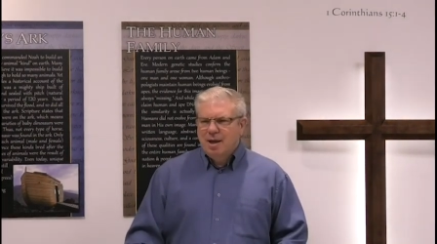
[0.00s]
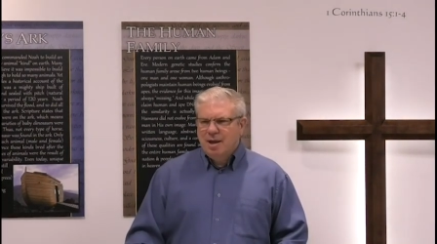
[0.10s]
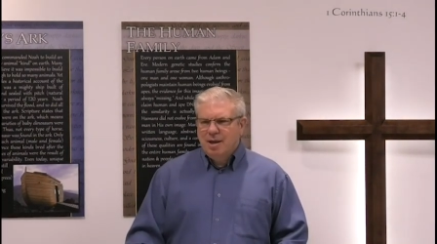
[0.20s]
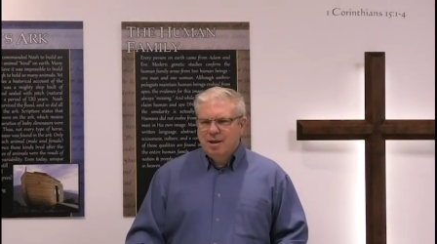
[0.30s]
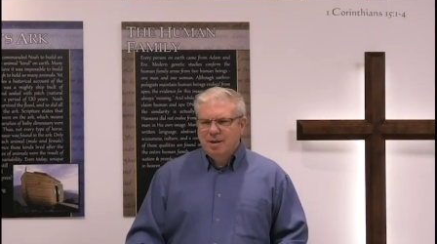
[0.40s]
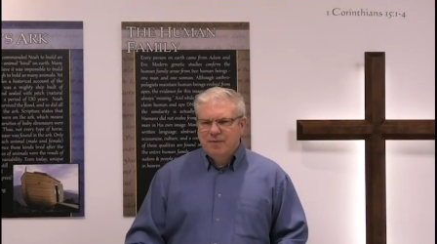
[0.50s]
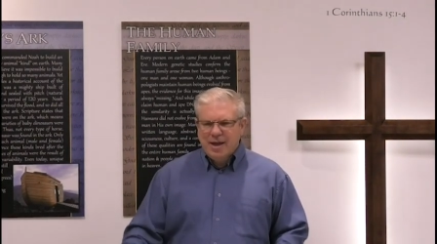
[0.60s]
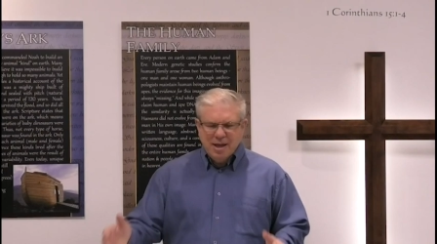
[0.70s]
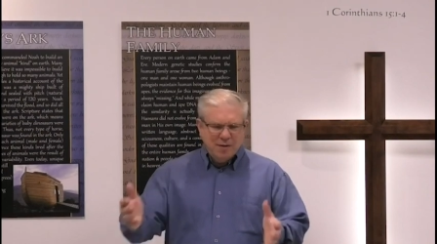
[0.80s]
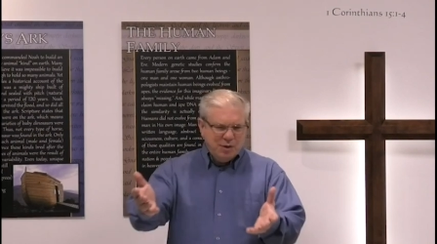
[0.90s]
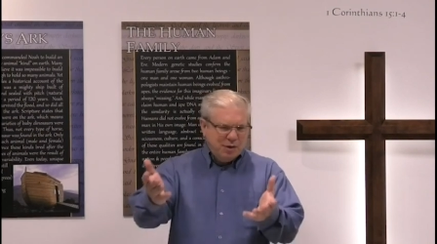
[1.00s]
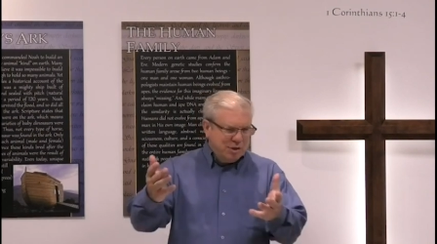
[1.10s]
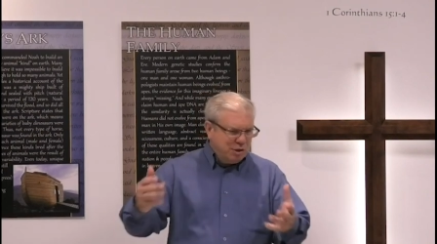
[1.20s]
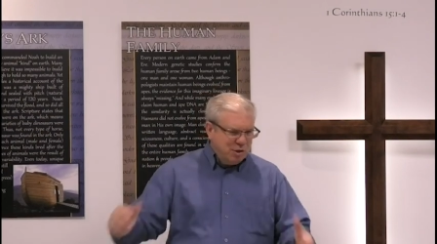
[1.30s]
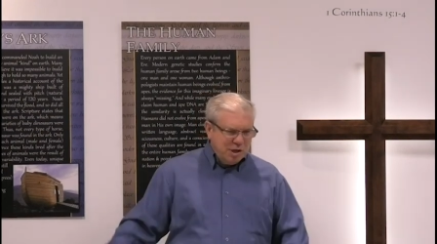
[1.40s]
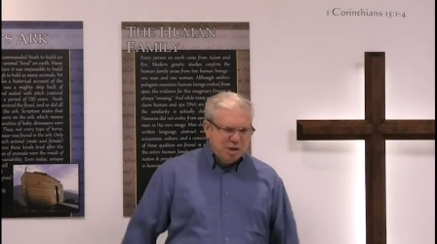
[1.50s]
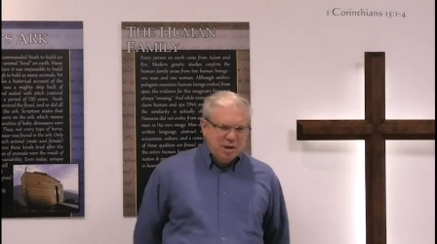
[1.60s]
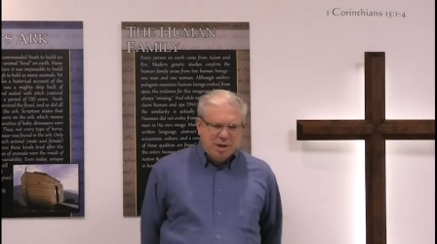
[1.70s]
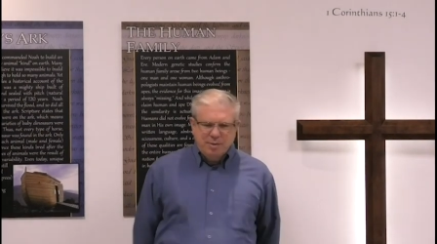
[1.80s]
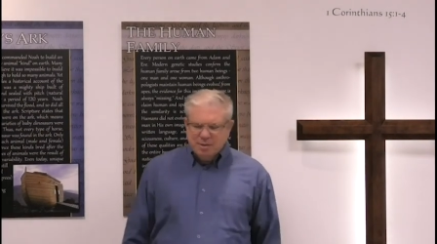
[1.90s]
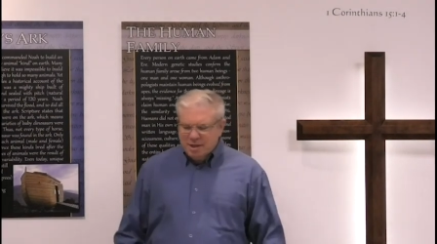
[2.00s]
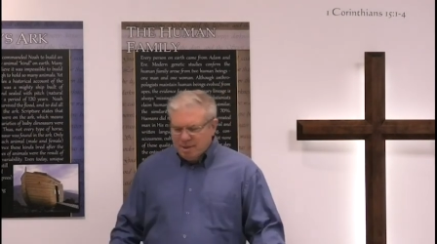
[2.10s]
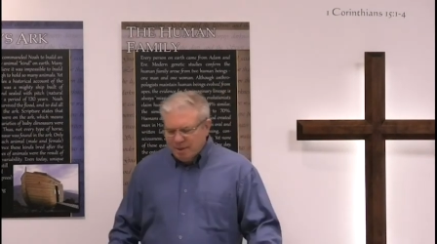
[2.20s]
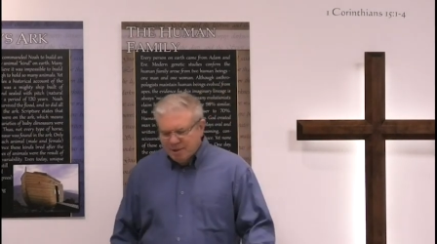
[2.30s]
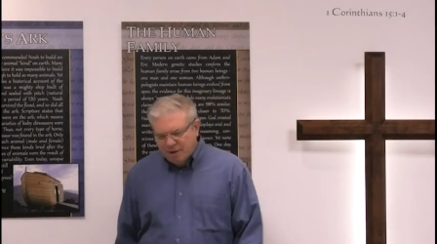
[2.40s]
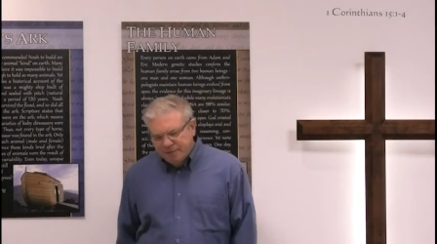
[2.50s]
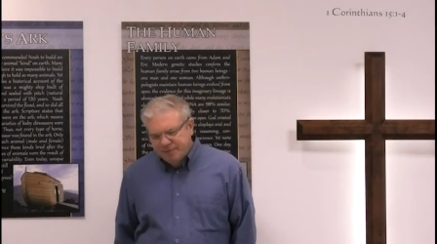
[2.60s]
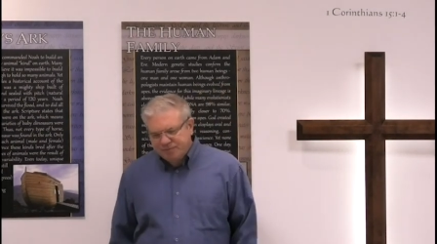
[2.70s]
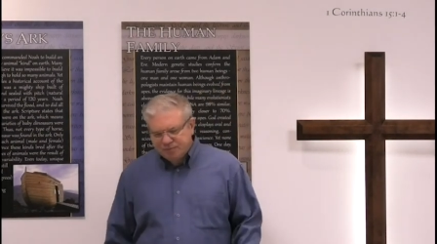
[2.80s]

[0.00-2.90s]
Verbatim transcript: And if I can give you an illustration, I was thinking to myself,